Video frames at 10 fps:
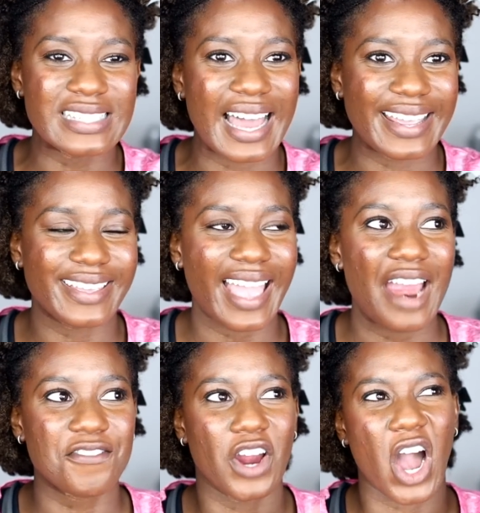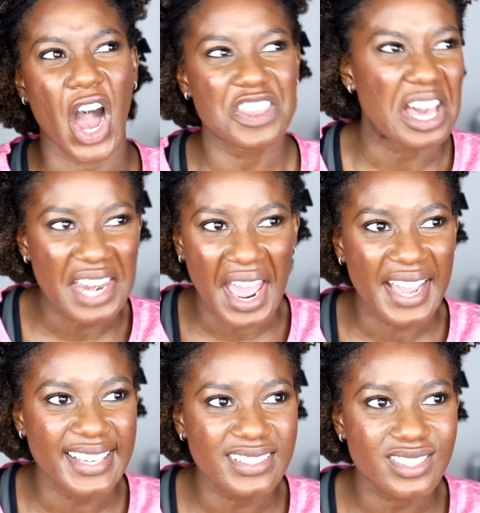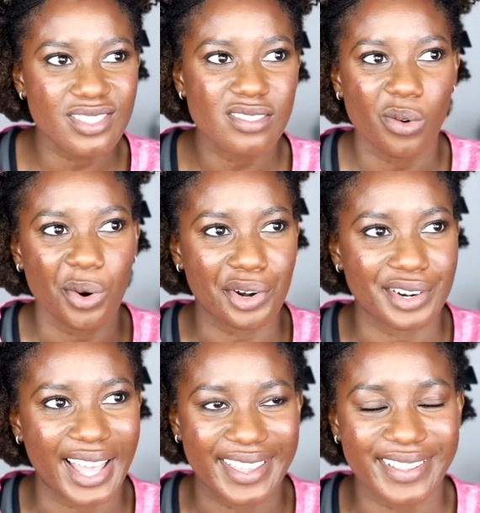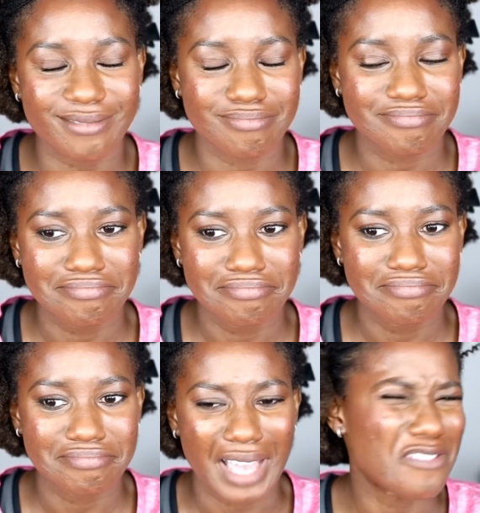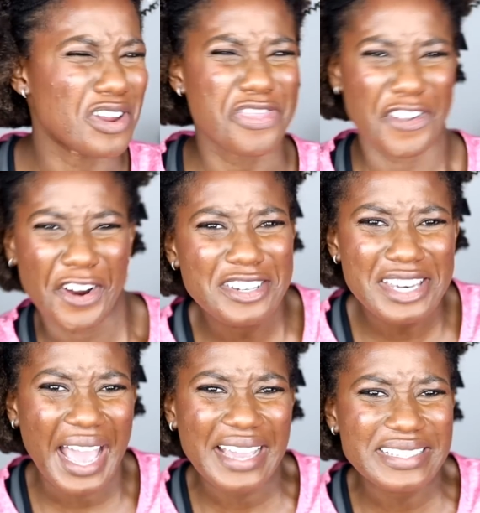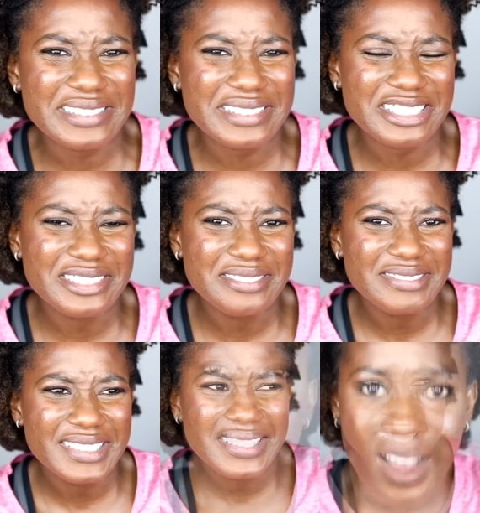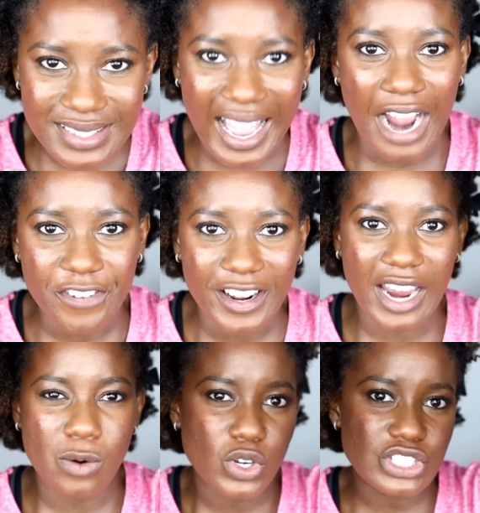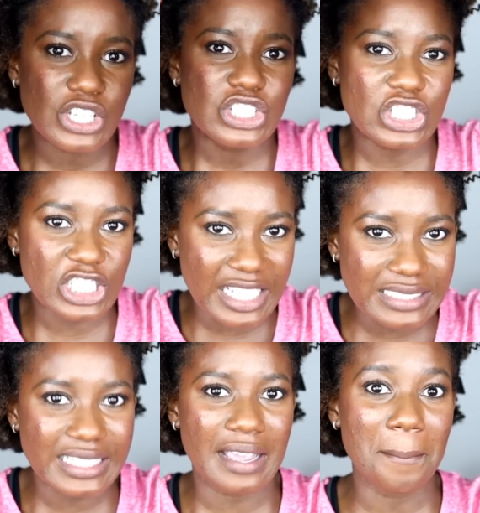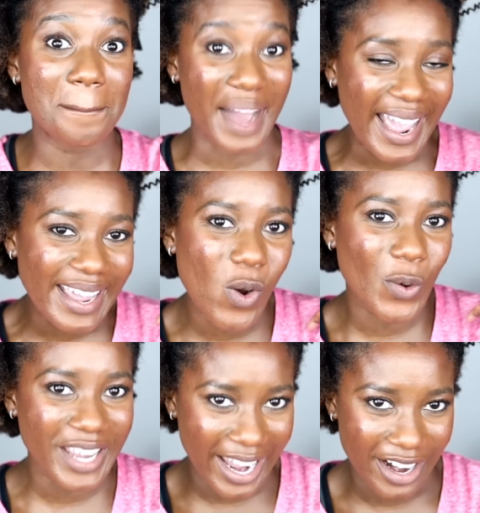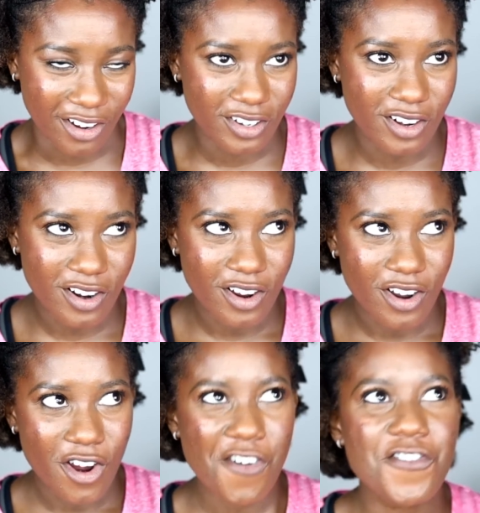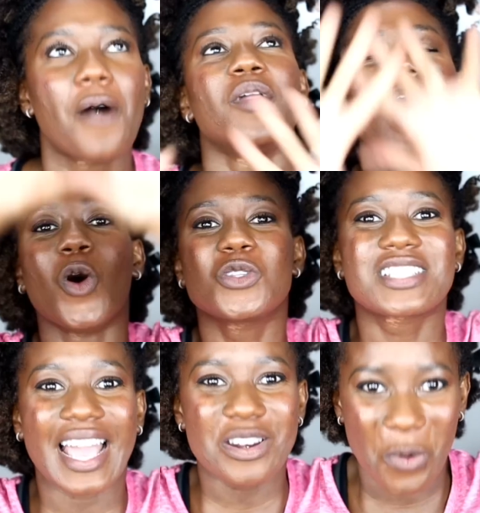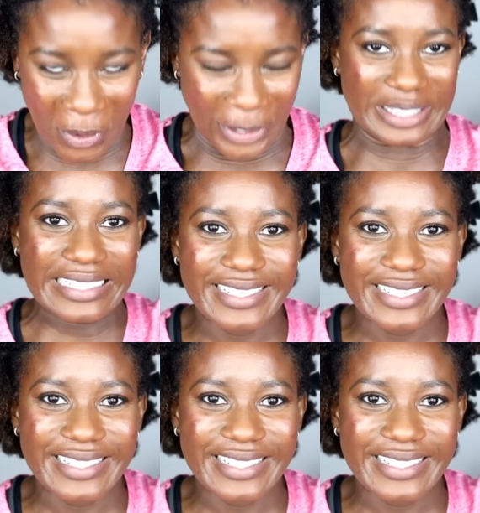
like every other night or like every third night, because the afro hair was shielding my own hair from the outside world.